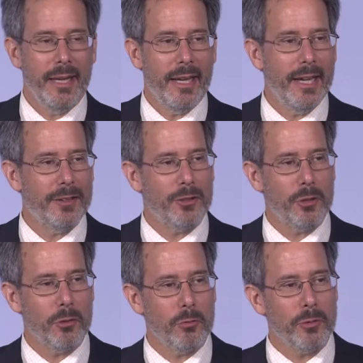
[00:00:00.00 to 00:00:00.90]
and
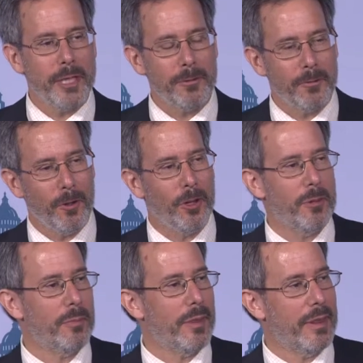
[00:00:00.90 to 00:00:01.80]
to
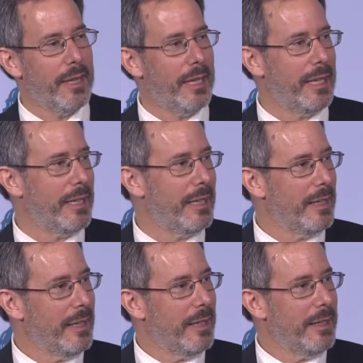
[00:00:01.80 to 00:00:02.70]
reaffirm the
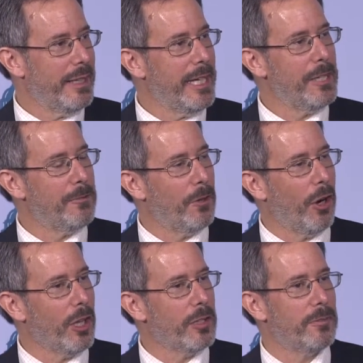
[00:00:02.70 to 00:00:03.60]
need for
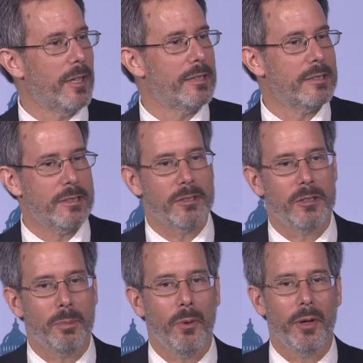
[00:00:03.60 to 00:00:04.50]
all of us to
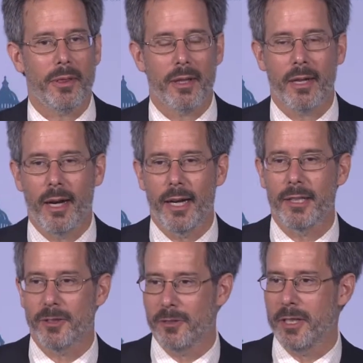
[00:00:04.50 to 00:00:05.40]
support the
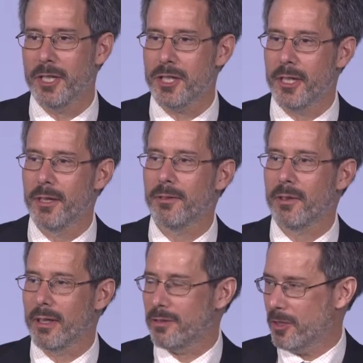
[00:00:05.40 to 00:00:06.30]
kinds of initiatives
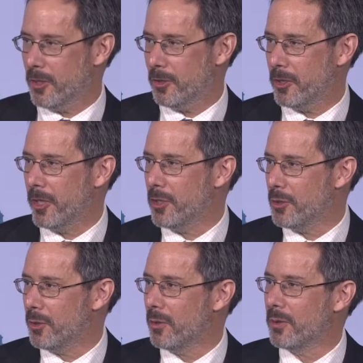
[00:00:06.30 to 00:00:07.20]
that Secretary
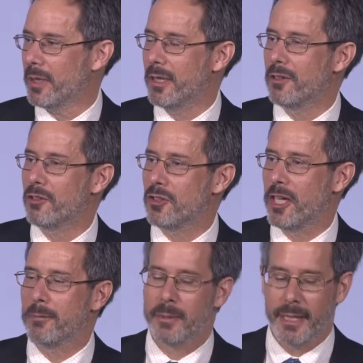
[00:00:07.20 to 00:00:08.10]
Jewell is
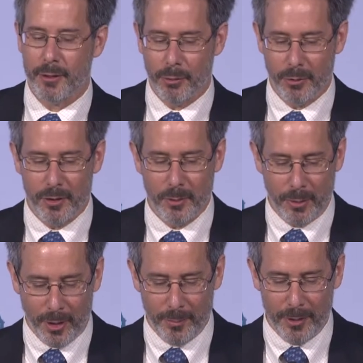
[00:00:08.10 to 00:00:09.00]
championing through the
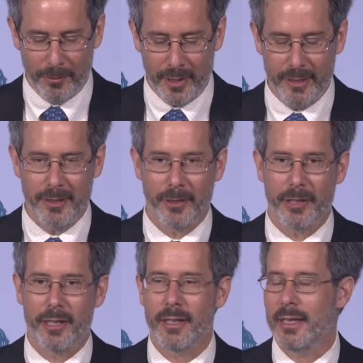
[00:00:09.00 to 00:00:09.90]
Department of the
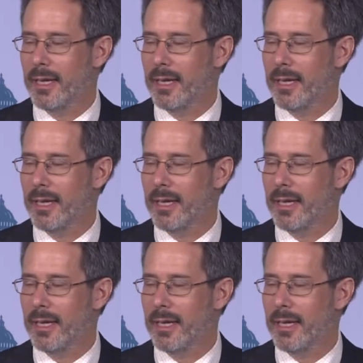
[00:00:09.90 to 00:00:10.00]
Interior,